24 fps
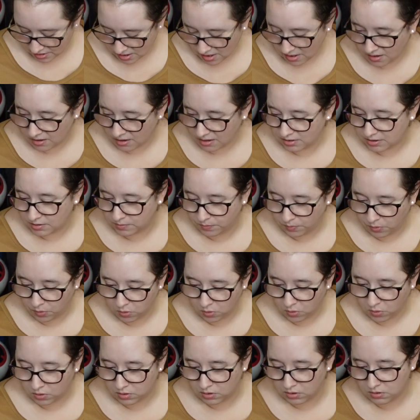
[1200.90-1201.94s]
called
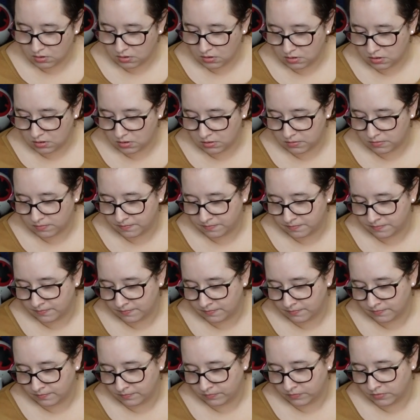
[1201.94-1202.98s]
Portal
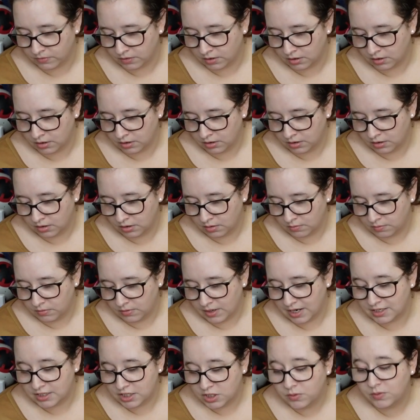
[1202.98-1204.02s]

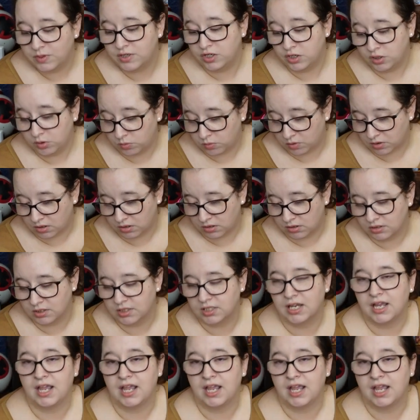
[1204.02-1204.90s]
into a new world.